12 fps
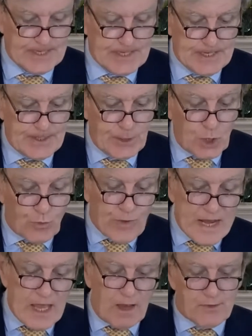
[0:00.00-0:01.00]
The
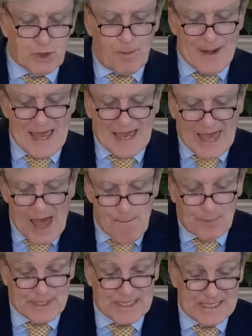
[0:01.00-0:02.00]
greening of so many
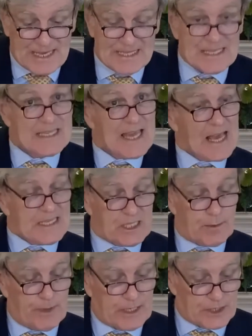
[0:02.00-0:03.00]
campuses is a
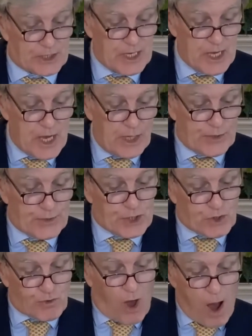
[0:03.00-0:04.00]
testament to the
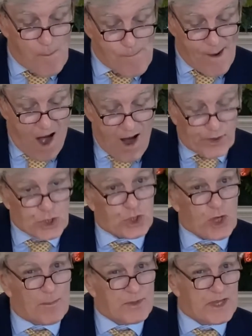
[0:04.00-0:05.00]
strong
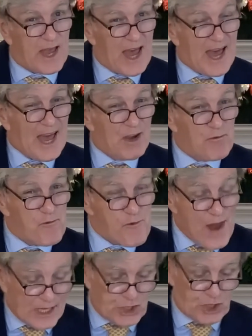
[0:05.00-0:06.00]
partnerships and
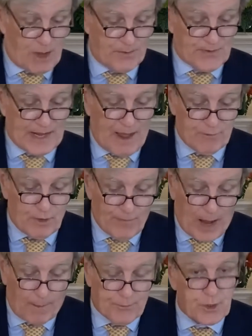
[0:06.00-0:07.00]
friendships that have
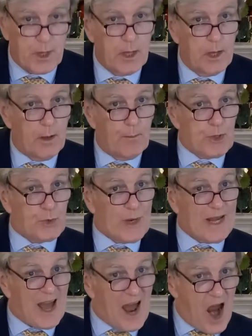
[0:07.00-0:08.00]
developed
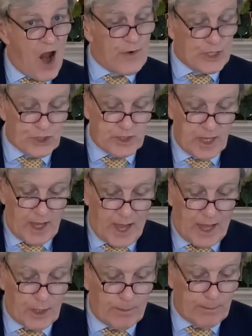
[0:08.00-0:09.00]
between Irish
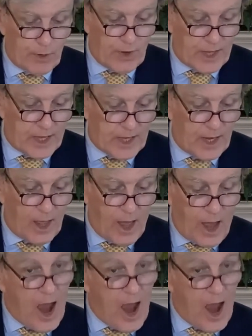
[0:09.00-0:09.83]
and American higher